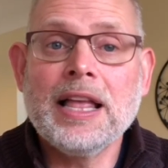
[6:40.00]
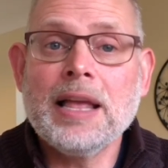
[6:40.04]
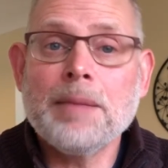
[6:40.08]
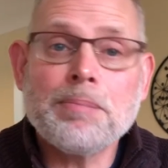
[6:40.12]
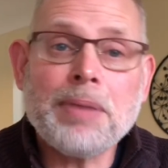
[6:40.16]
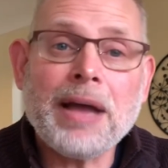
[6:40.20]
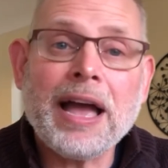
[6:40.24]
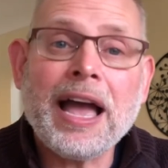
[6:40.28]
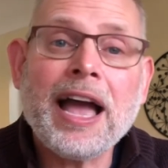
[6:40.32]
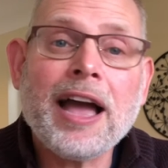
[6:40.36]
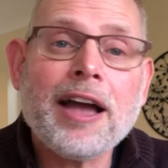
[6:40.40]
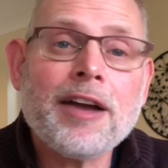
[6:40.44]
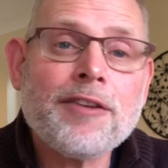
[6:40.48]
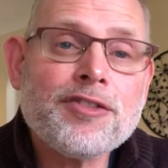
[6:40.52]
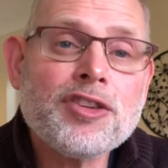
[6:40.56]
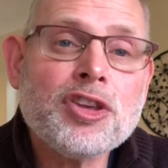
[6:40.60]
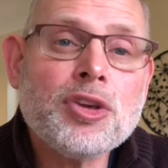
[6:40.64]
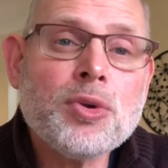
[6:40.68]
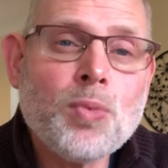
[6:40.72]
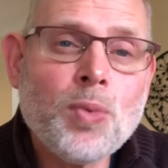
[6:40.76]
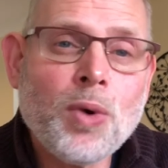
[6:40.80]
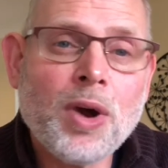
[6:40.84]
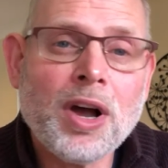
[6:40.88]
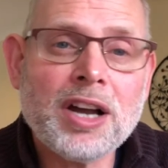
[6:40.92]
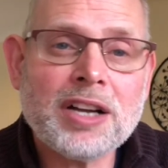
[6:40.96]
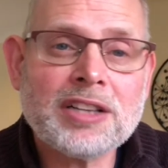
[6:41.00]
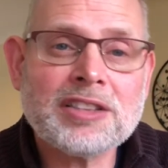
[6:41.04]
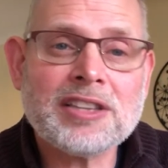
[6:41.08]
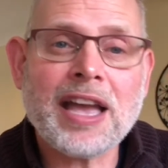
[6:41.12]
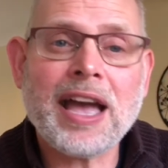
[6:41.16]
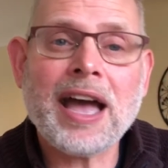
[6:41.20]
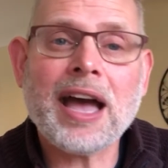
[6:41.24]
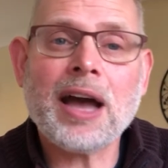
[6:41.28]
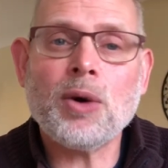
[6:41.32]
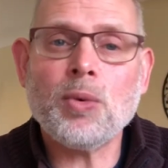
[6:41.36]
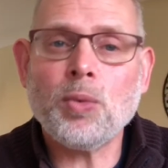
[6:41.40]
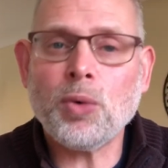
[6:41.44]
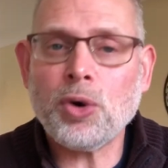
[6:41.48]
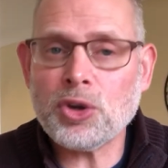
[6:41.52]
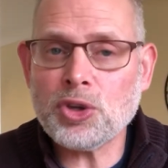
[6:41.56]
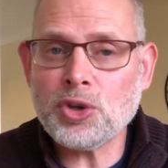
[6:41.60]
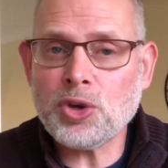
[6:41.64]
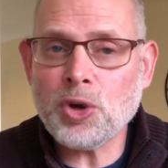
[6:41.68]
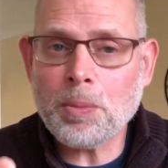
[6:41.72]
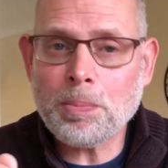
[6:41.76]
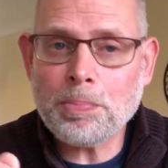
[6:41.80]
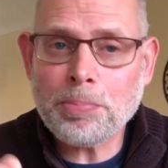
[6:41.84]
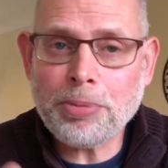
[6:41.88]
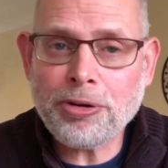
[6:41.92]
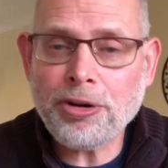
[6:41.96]
But have you worked out what
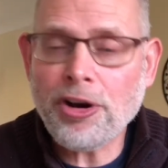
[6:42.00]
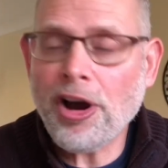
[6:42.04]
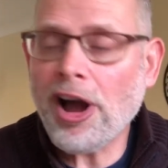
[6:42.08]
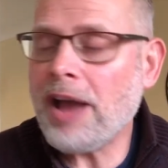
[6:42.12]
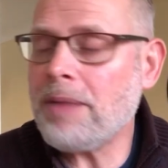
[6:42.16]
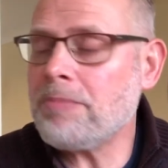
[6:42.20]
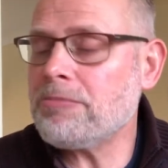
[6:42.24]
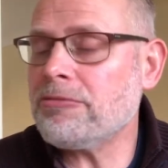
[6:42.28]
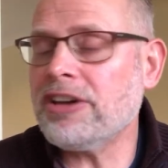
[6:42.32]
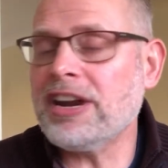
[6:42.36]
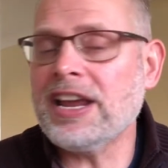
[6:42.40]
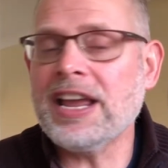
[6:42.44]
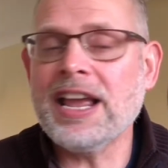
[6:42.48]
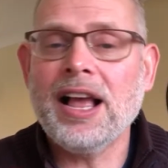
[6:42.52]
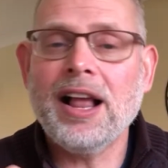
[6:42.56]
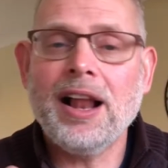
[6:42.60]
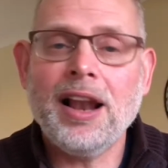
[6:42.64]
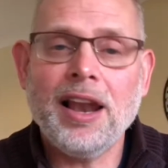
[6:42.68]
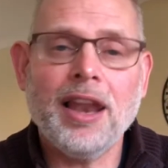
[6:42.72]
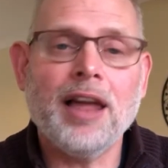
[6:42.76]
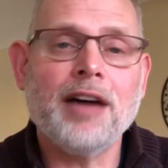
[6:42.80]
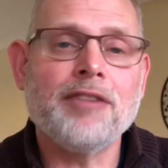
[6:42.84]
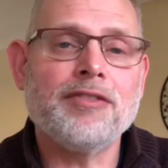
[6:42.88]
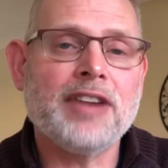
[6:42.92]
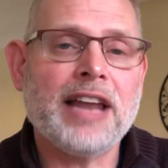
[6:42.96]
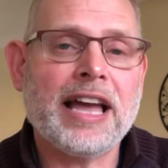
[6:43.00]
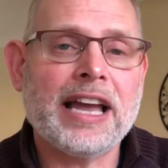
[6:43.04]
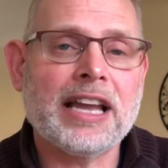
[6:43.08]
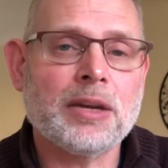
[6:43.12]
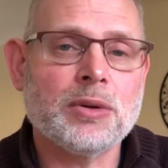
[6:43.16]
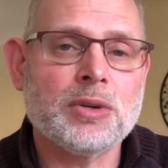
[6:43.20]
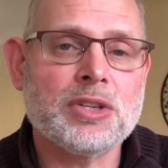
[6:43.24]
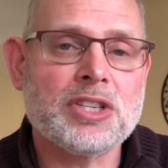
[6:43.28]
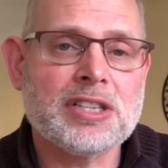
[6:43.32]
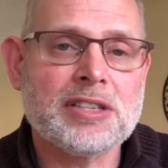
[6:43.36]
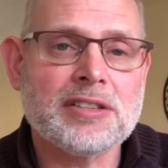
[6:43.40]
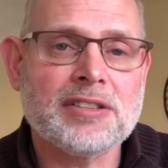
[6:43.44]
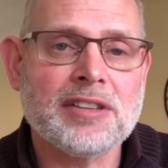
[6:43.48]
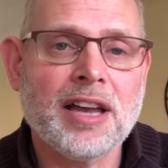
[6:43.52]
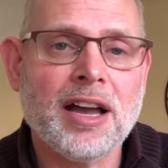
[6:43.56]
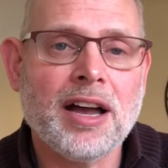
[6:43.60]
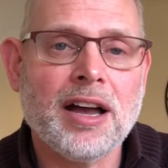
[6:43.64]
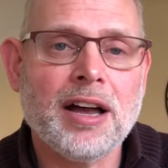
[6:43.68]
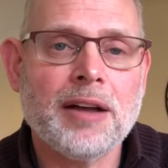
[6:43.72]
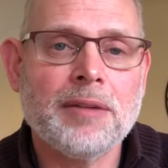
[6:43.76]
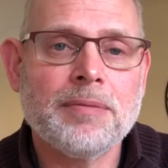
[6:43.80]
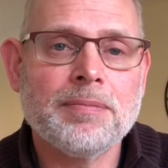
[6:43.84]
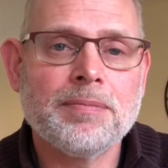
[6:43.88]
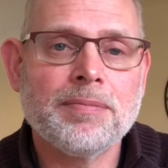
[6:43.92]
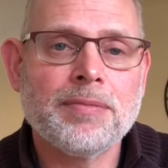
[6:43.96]
your primary love languages
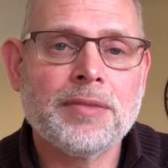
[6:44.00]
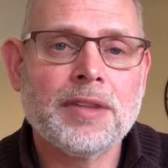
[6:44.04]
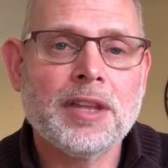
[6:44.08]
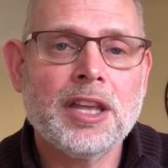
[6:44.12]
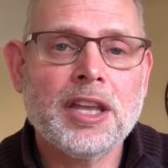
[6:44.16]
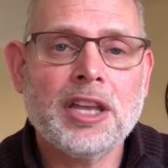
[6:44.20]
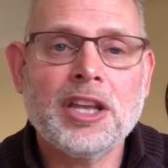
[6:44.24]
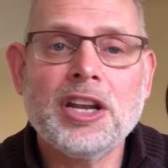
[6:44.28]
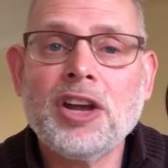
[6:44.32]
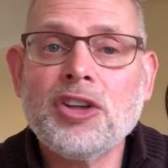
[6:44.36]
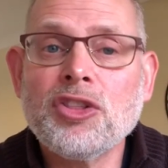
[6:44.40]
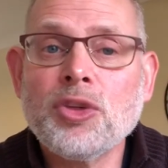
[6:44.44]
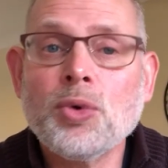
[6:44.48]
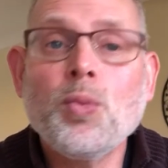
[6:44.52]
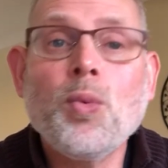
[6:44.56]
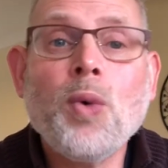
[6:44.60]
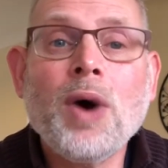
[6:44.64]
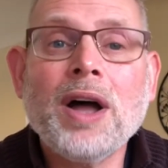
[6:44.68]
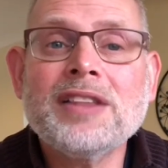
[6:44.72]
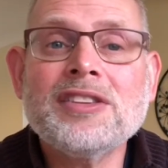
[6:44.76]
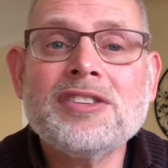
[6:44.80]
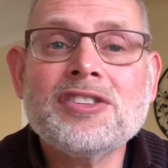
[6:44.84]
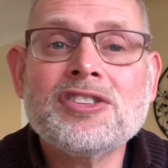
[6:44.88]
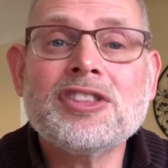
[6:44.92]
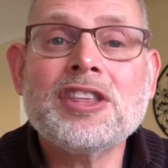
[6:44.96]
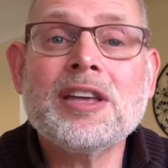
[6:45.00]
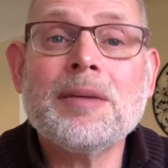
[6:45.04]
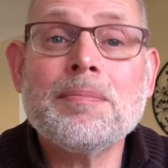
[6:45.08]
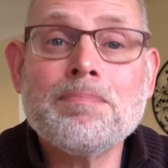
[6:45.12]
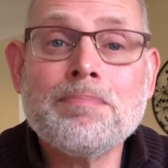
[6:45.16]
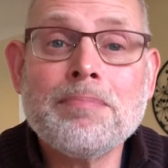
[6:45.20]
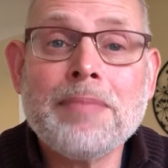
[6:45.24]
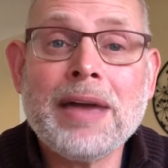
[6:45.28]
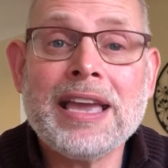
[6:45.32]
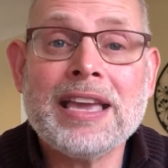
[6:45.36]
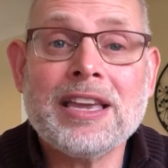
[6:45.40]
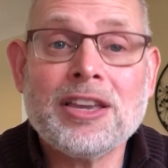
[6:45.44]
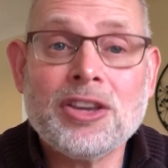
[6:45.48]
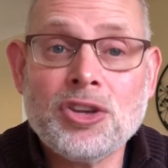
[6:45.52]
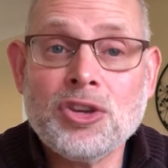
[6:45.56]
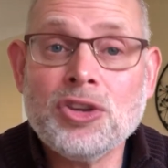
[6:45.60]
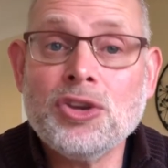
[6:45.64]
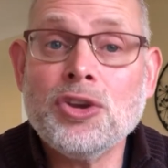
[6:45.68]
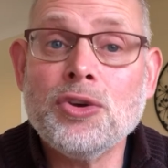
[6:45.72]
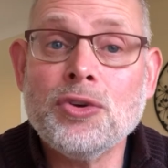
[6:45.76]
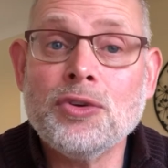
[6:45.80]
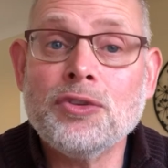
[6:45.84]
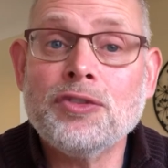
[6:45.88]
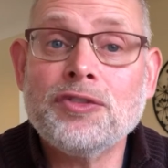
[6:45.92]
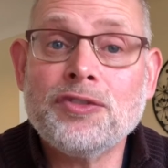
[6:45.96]
are? You know, the ones that make
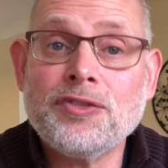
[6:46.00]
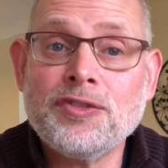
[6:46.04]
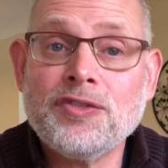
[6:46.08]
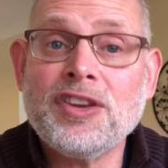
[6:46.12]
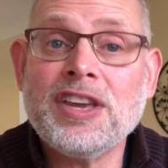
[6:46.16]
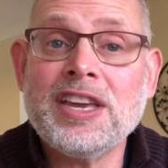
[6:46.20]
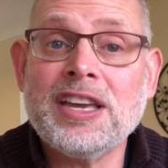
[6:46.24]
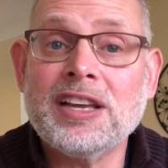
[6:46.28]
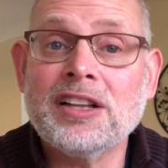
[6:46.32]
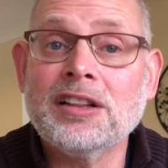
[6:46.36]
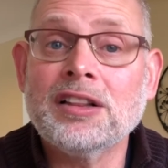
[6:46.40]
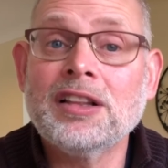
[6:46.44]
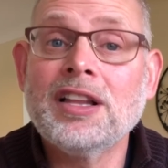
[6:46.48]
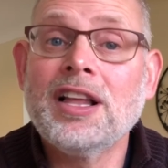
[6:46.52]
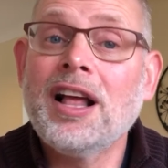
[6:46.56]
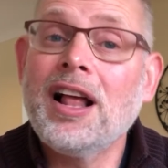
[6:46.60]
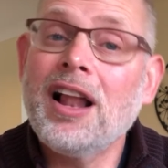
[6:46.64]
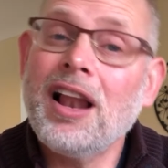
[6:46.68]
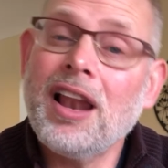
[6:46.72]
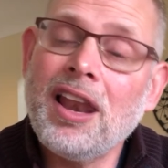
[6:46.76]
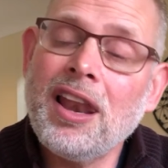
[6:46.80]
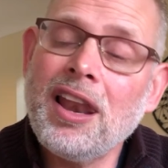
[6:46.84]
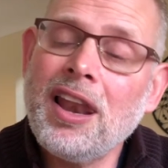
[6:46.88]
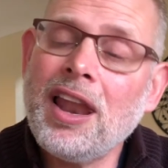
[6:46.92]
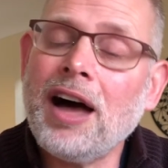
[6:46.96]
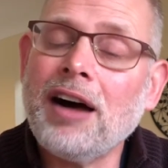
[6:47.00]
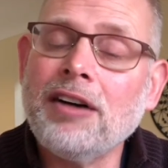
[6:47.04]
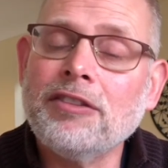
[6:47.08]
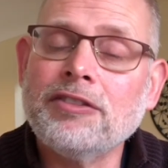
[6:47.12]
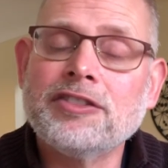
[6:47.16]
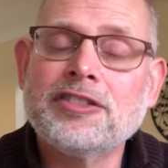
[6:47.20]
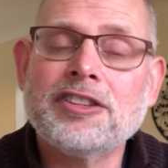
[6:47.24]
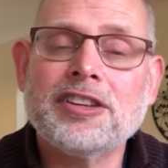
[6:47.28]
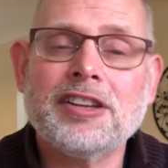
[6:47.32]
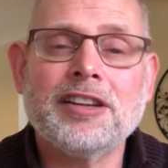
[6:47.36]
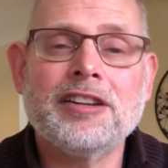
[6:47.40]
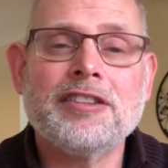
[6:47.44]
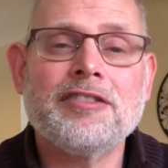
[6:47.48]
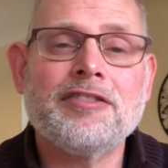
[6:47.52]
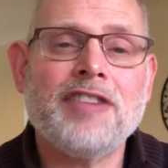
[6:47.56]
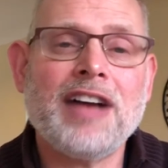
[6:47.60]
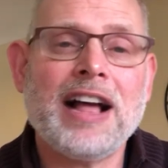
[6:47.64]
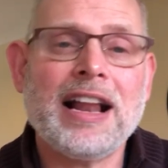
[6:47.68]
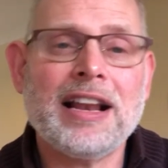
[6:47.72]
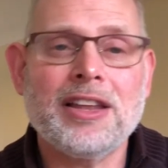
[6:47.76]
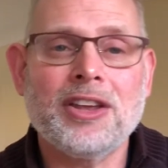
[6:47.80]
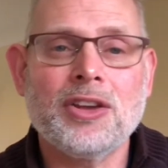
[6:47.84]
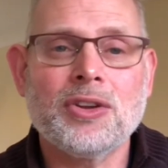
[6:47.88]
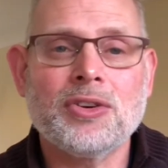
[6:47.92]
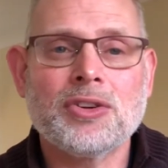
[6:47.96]
you feel loved and
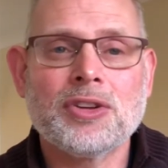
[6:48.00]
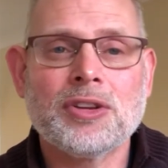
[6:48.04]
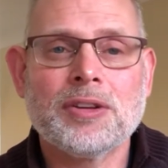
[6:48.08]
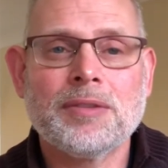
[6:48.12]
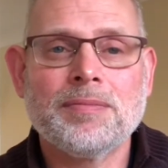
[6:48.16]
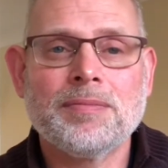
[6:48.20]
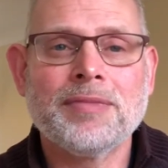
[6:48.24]
valued.